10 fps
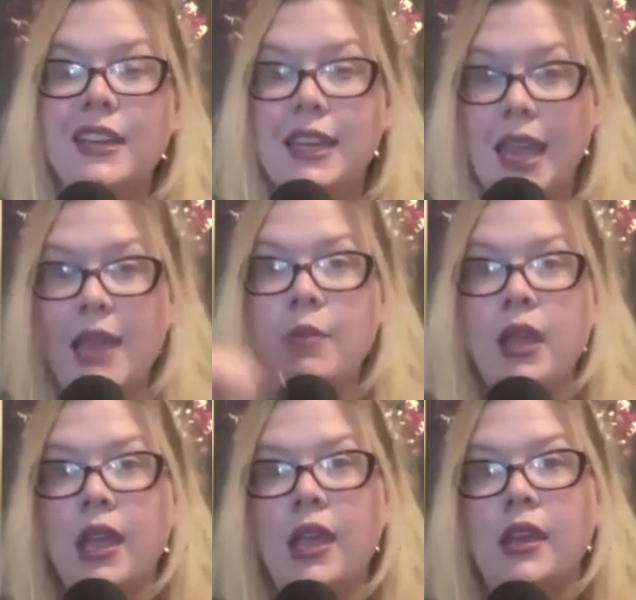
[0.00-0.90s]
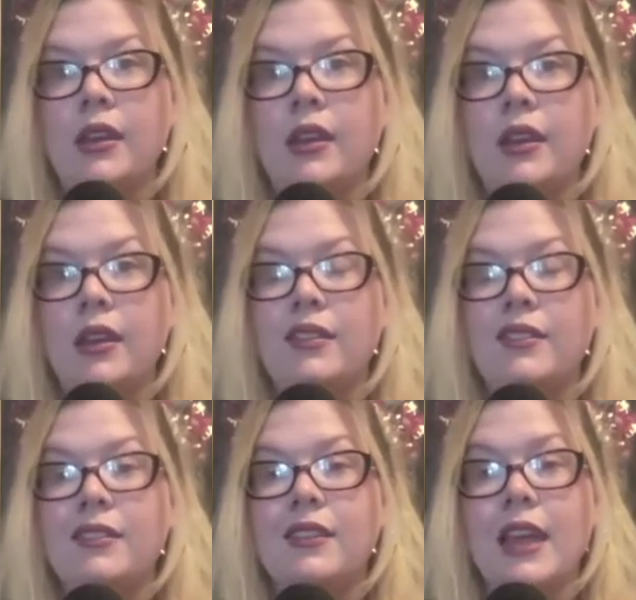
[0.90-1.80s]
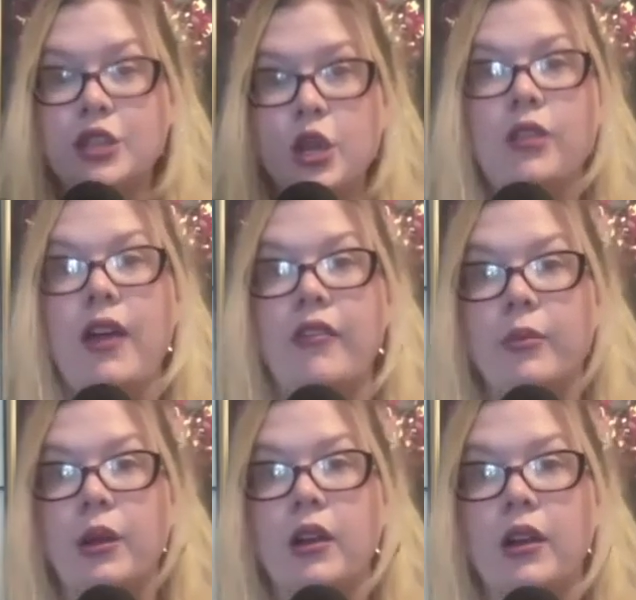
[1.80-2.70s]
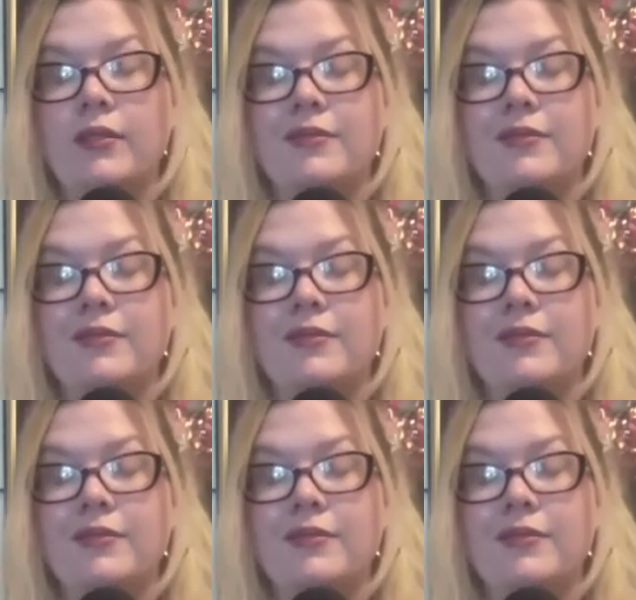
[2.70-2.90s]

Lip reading: came in and took that from her.